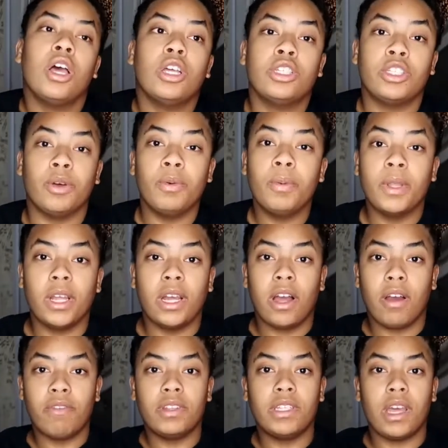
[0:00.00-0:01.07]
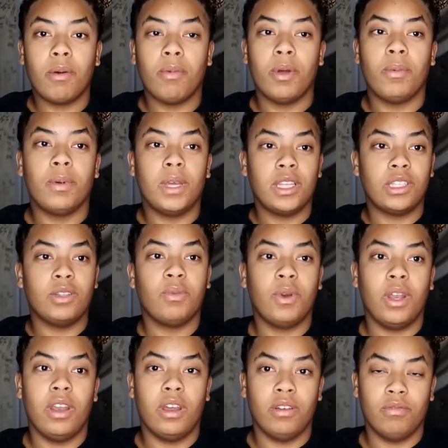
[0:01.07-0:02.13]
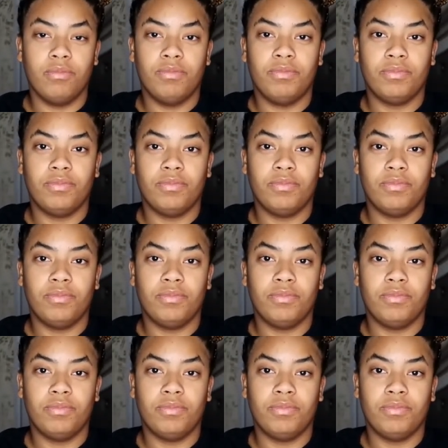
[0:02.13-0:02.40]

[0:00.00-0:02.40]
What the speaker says: So we put the coffee table up against the window.